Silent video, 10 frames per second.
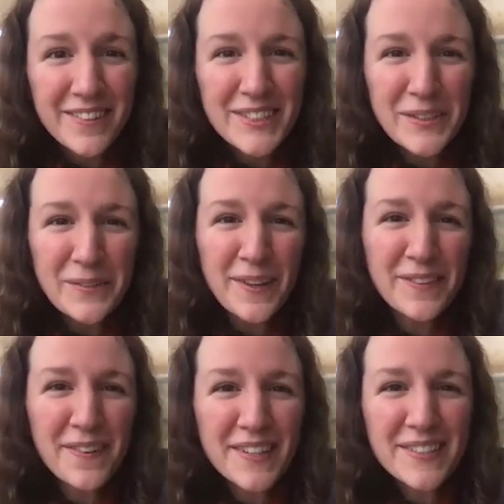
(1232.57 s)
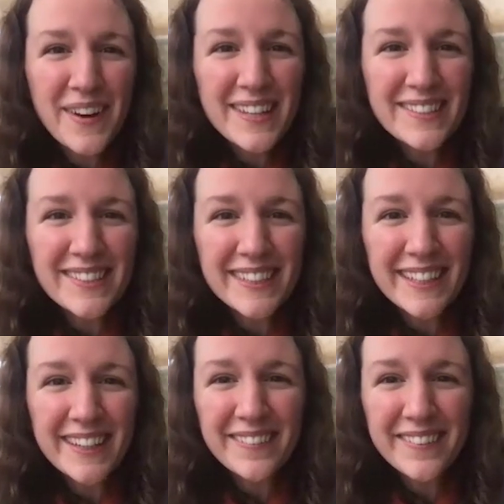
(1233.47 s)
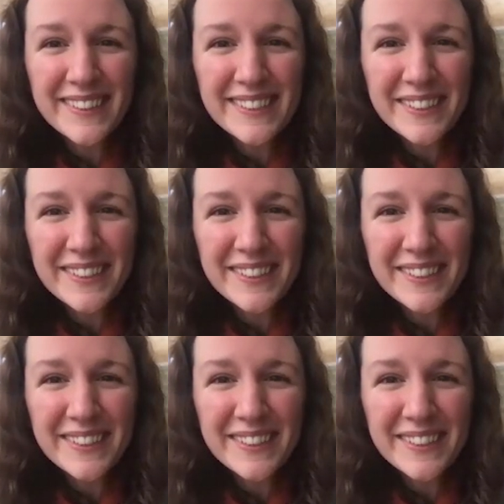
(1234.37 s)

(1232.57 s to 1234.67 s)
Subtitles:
talk about the first question if you want